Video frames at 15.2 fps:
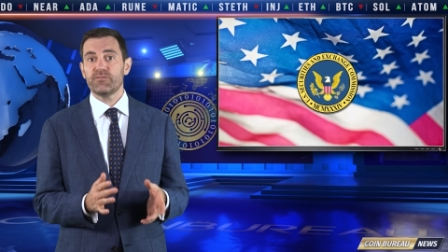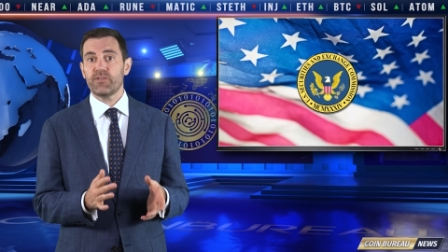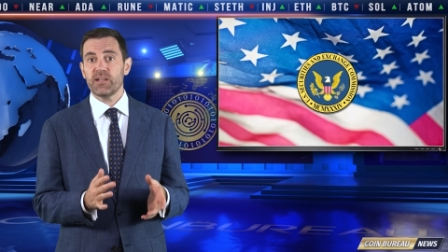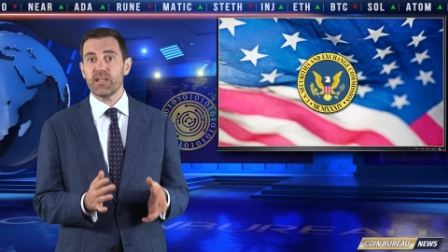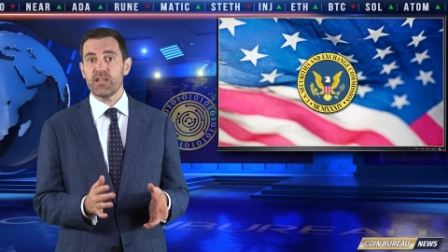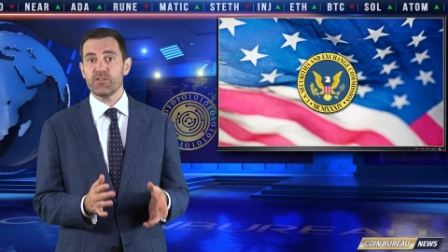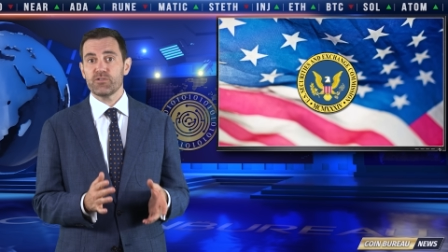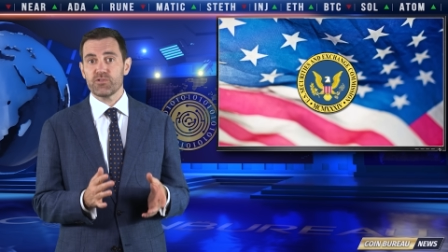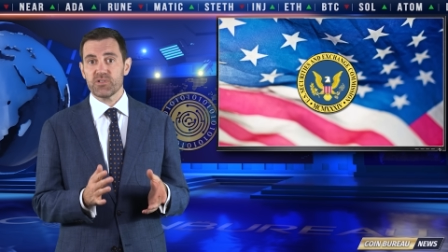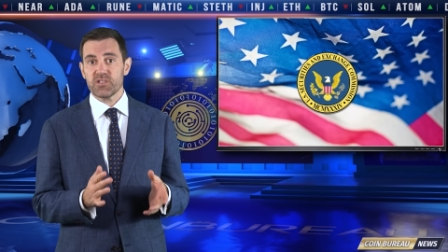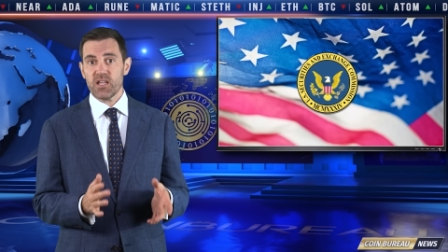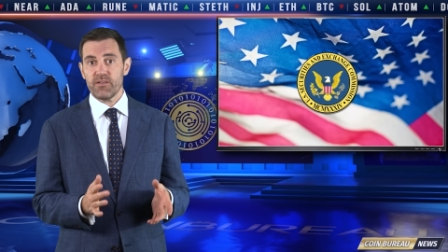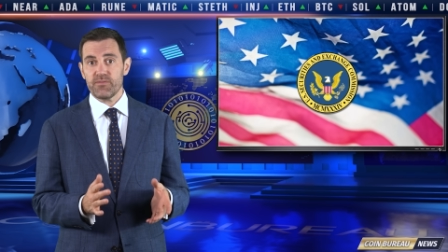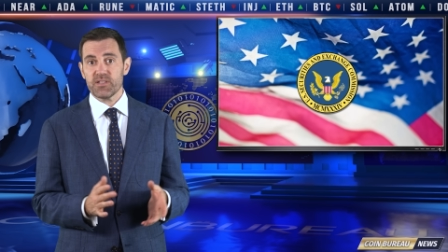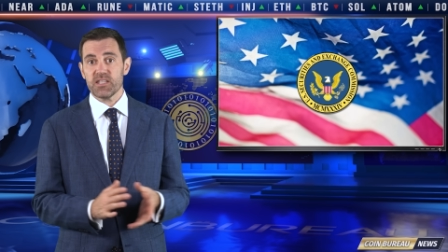Financial
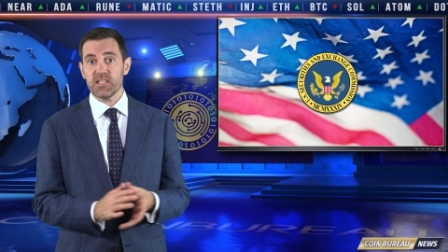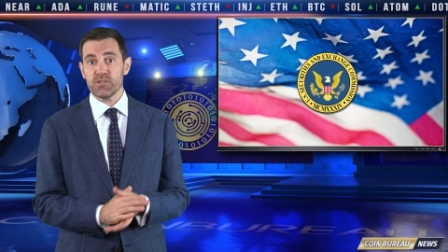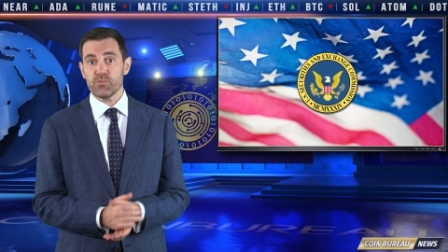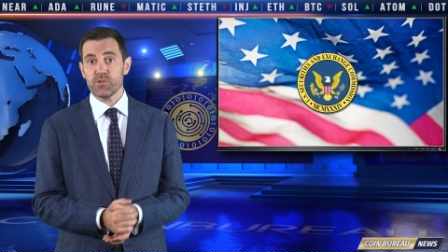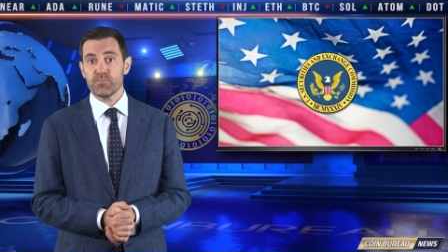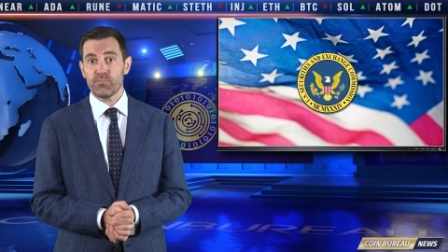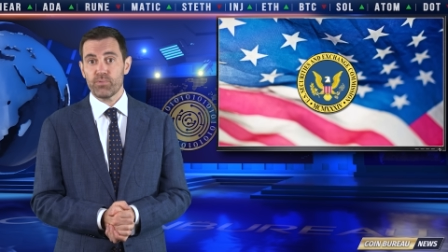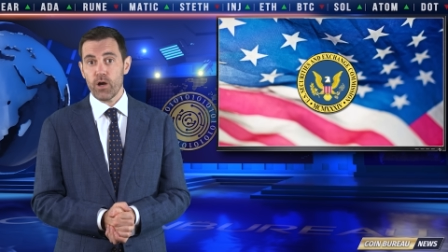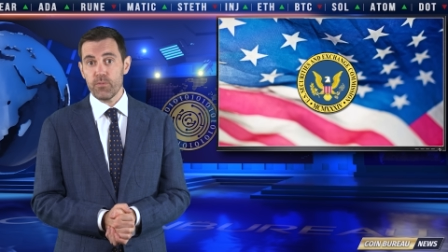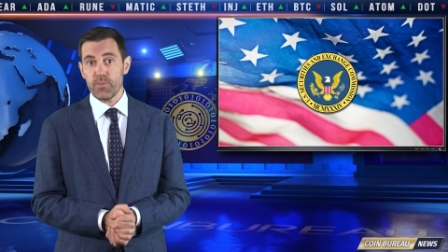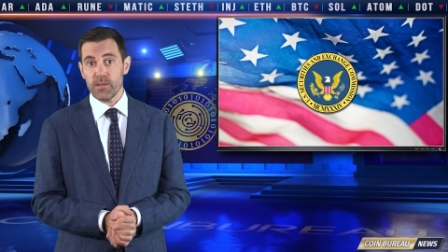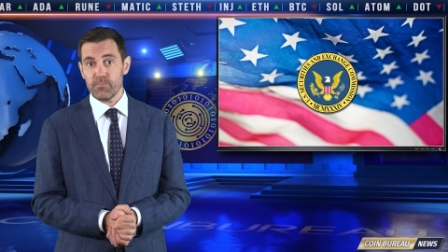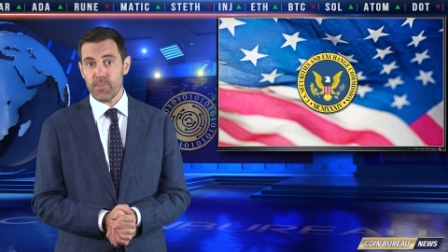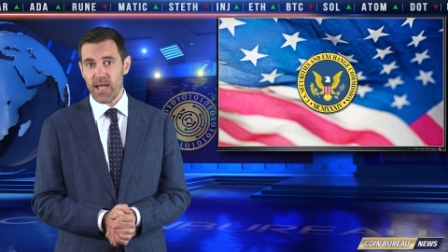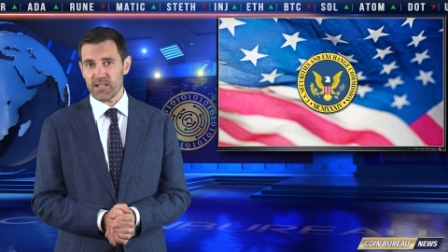Services was
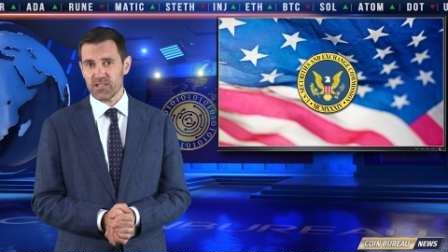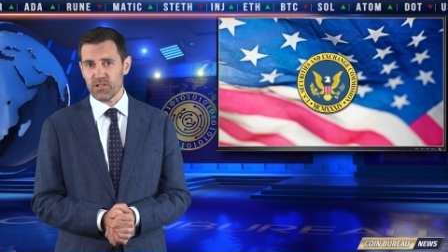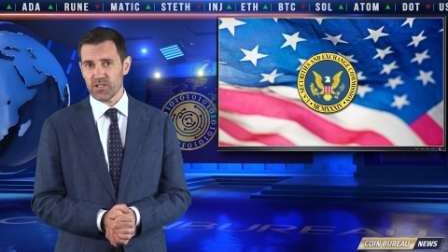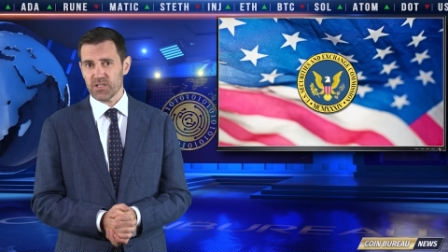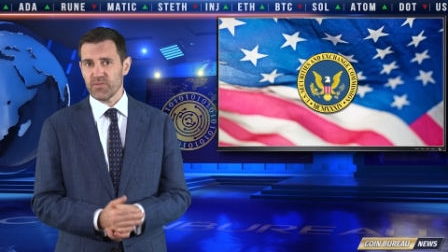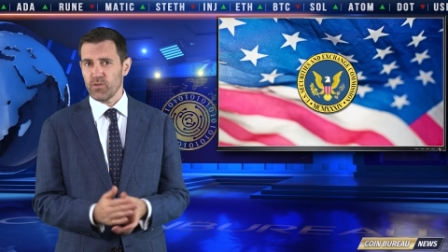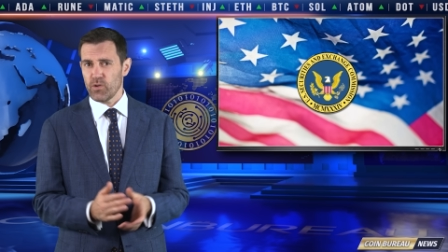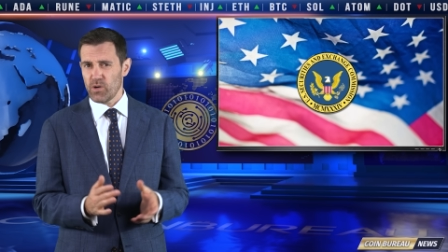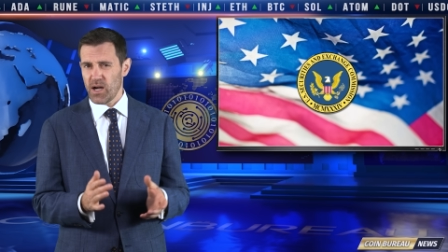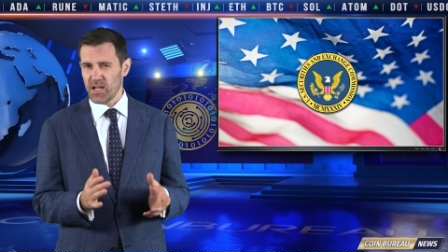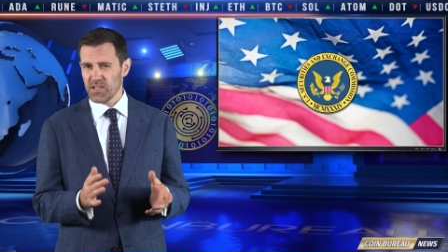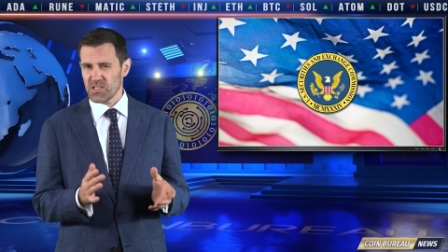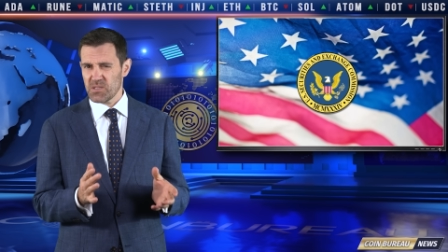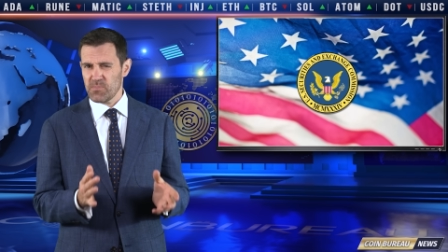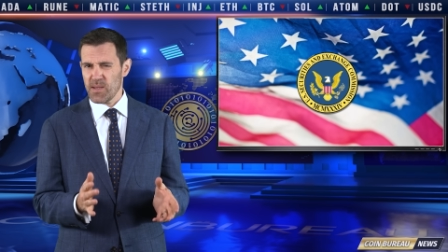probing Paxos for
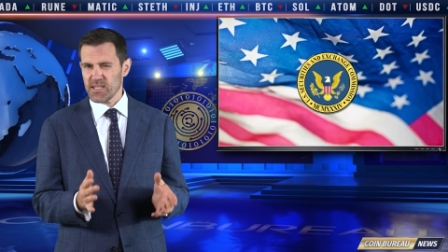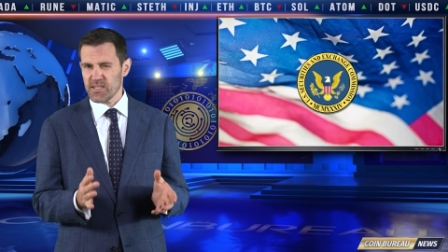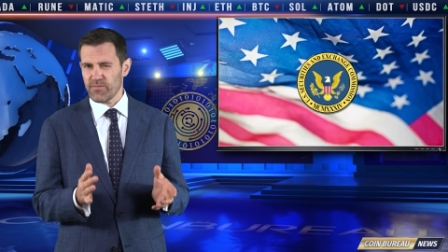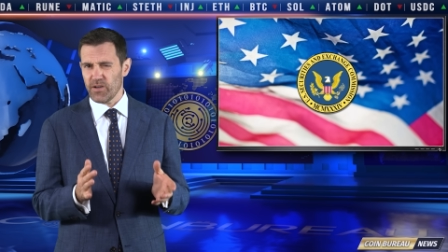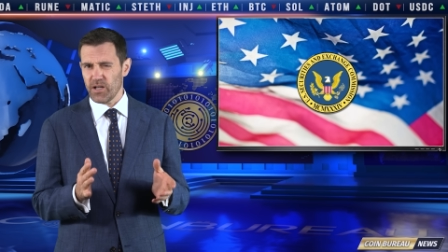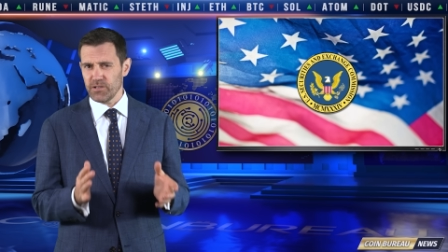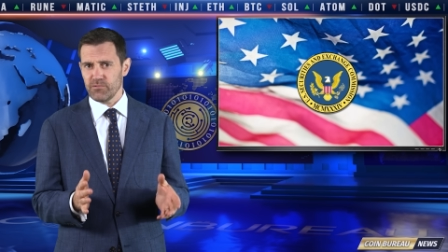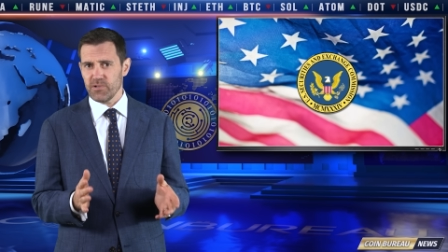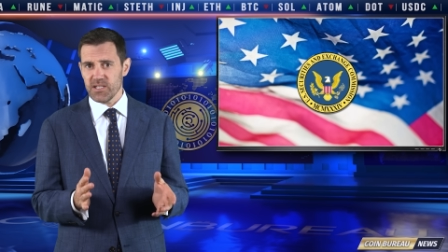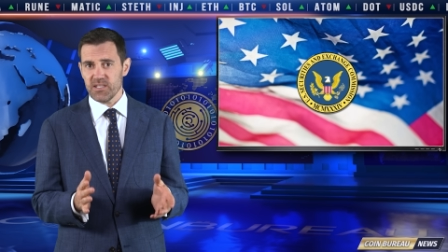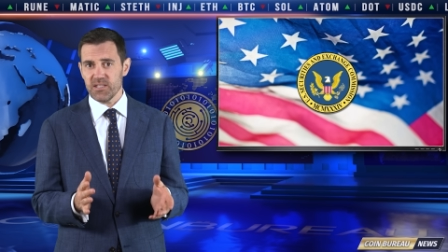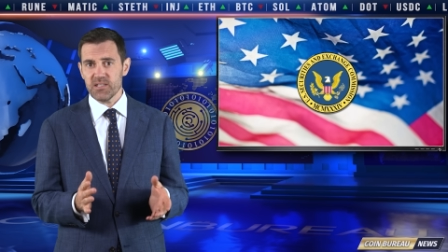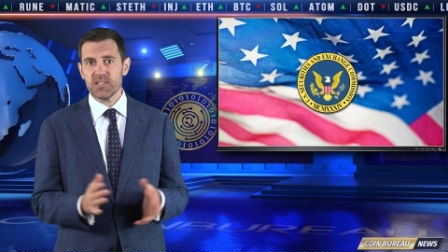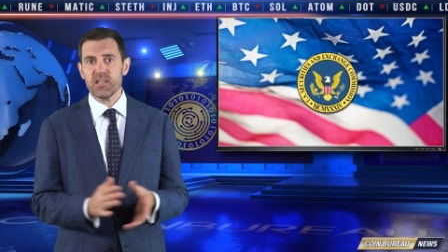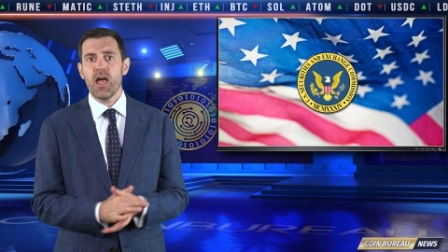unspecified
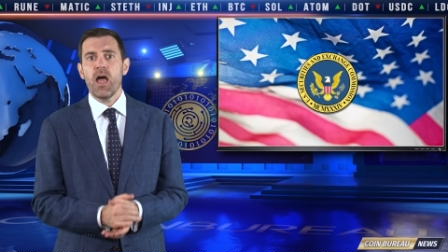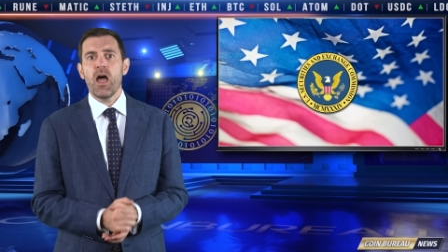reasons,